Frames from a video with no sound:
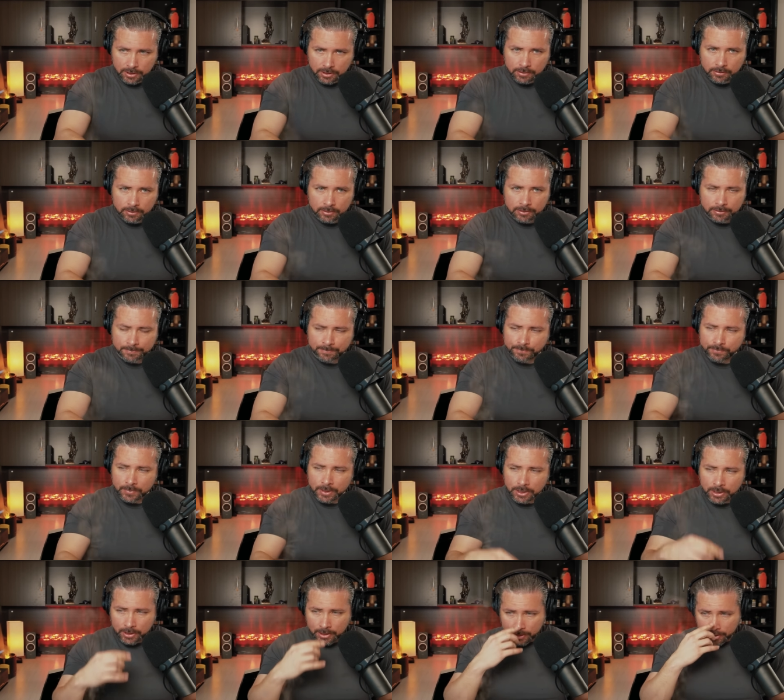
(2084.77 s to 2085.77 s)
other
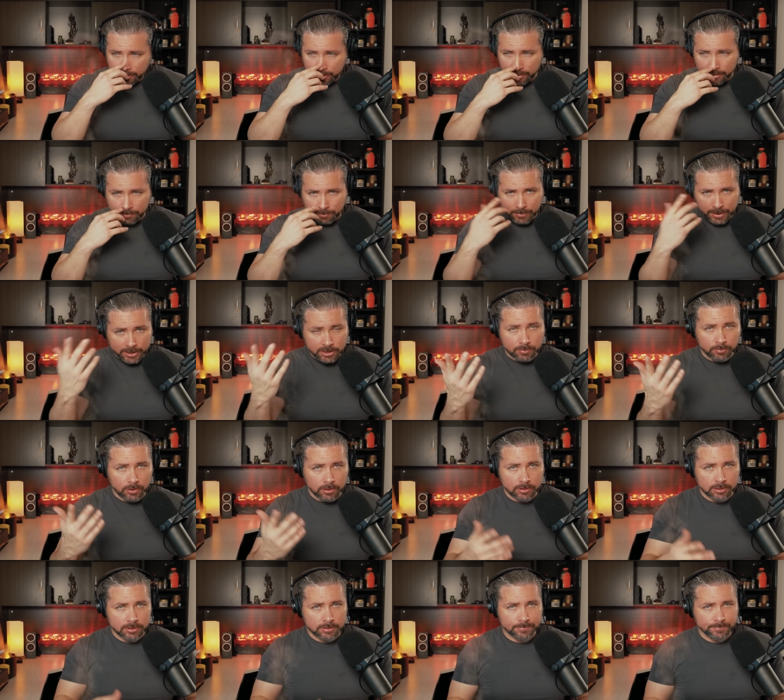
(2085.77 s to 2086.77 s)

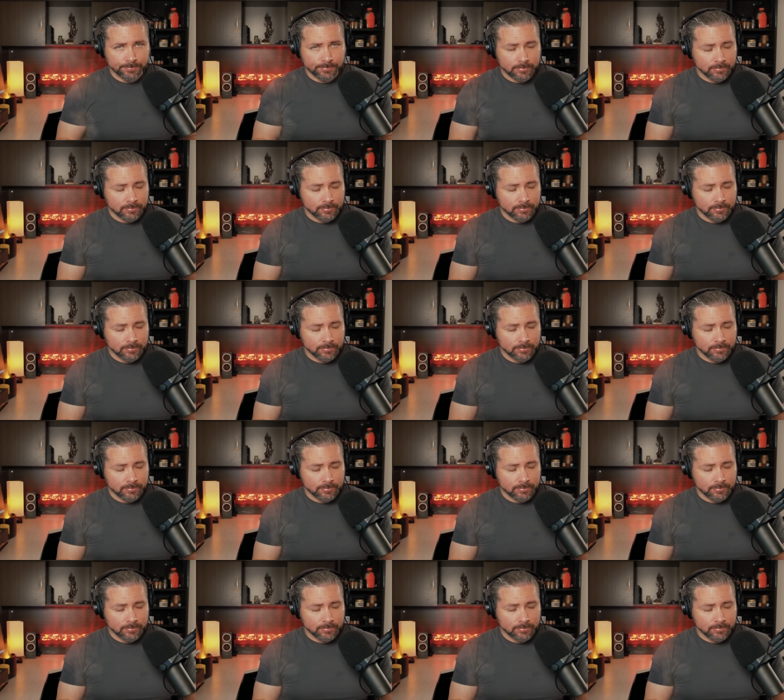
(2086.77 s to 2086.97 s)
benchmarks,